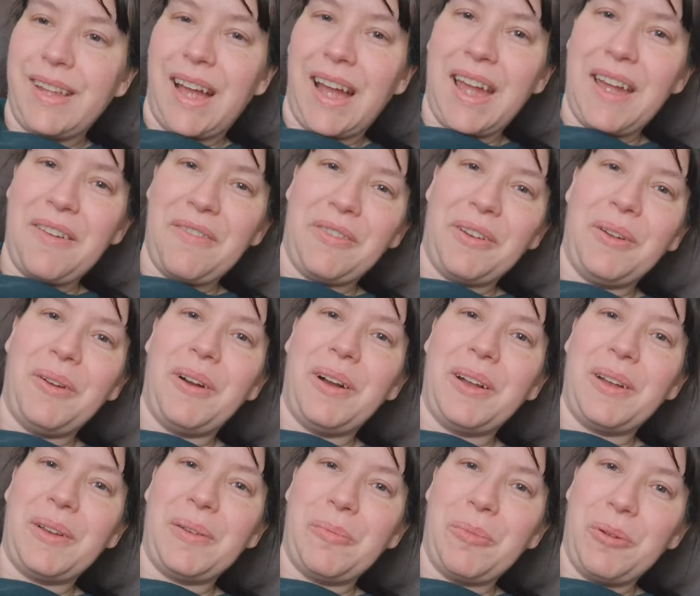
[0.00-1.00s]
Hey,
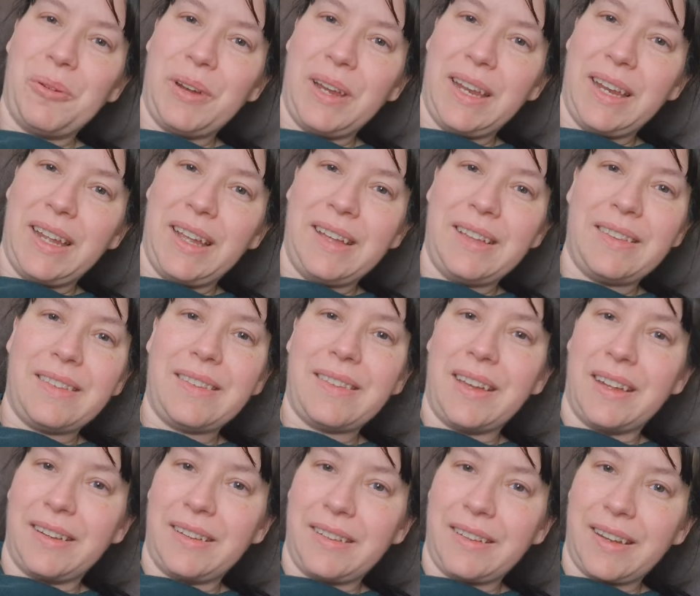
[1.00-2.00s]
everyone. Good morning. It's
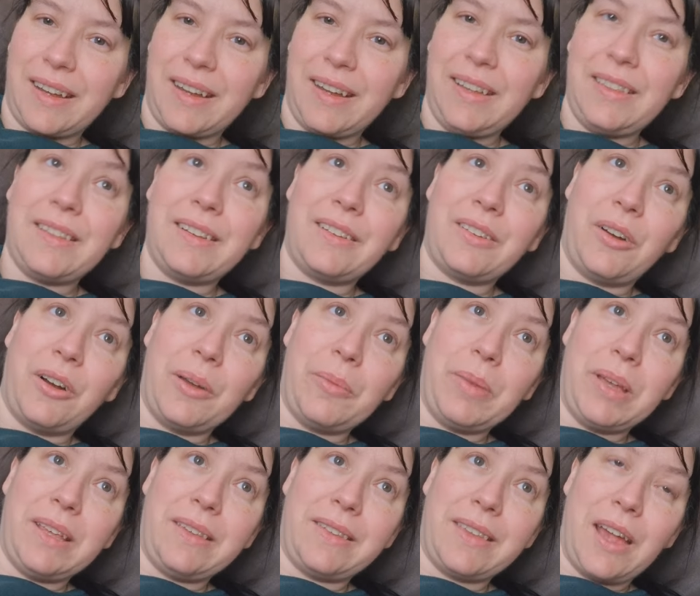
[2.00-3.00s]
Sunday. The
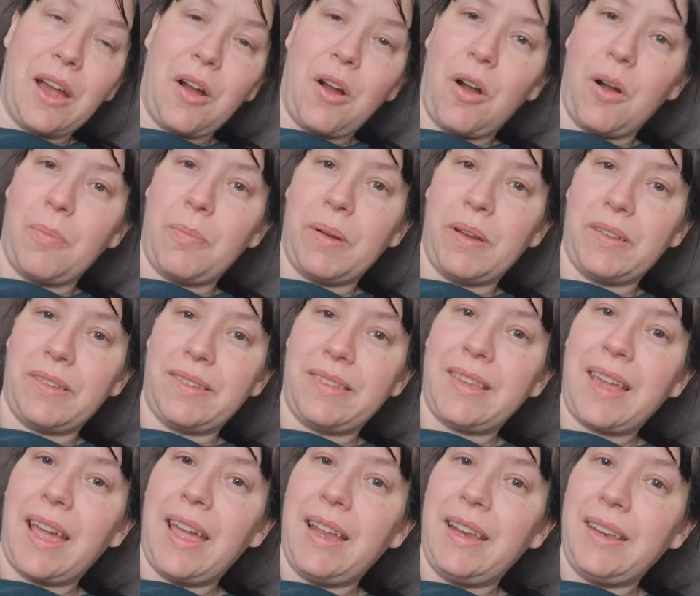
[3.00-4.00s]
time is now
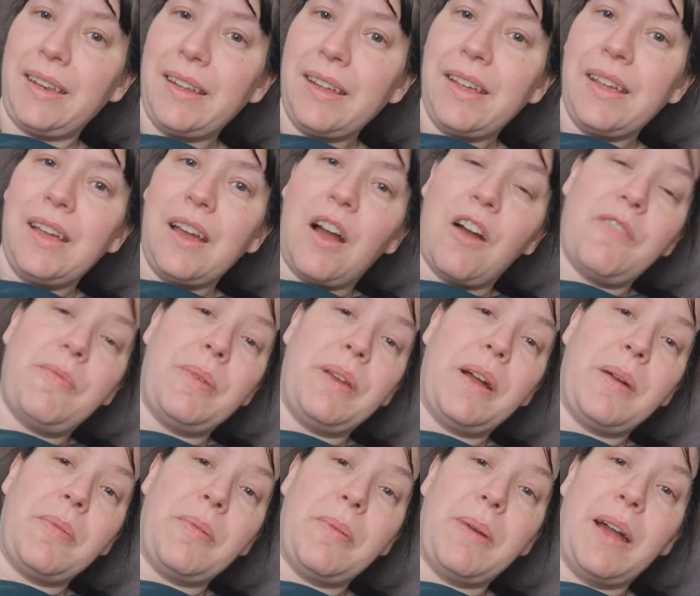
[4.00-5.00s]
10:30. I've been
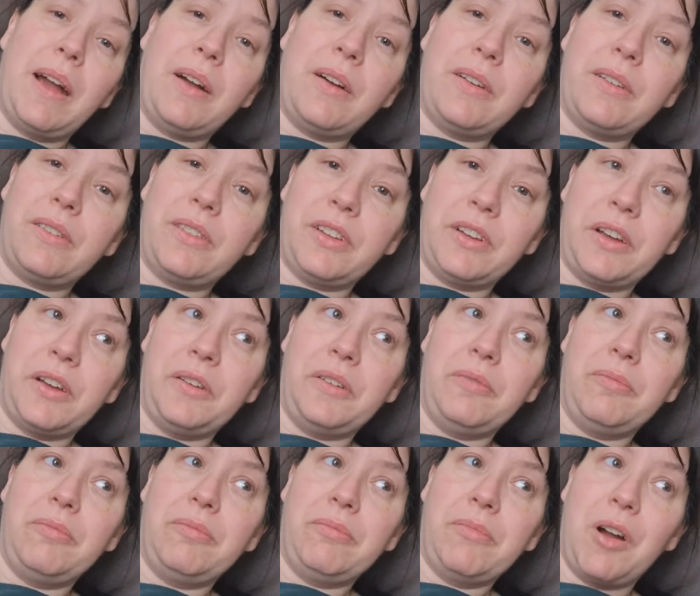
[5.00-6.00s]
up about, I don't know,
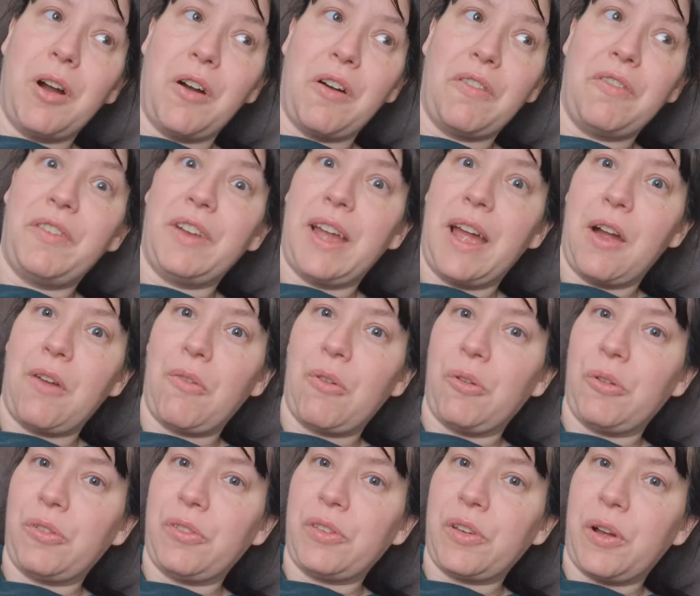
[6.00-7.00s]
half an hour
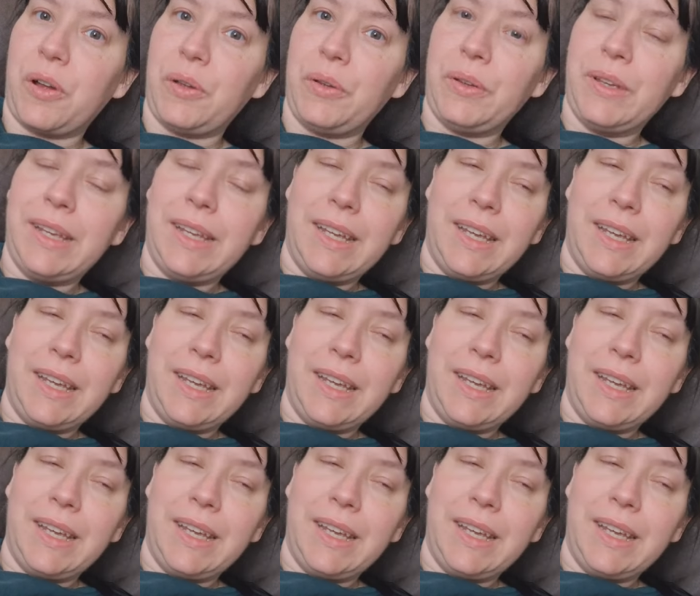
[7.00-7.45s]
or so.